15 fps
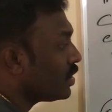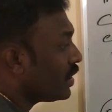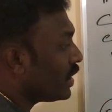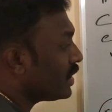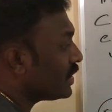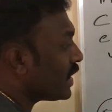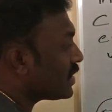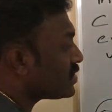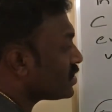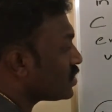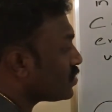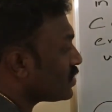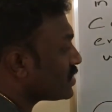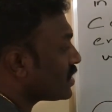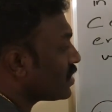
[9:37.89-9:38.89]
In that
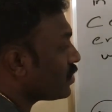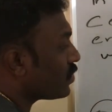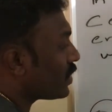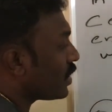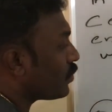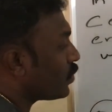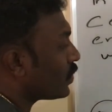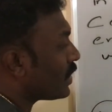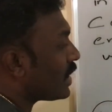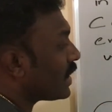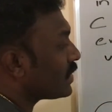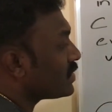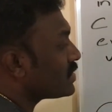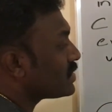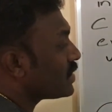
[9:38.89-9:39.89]
situation you can put
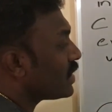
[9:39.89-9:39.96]
like this.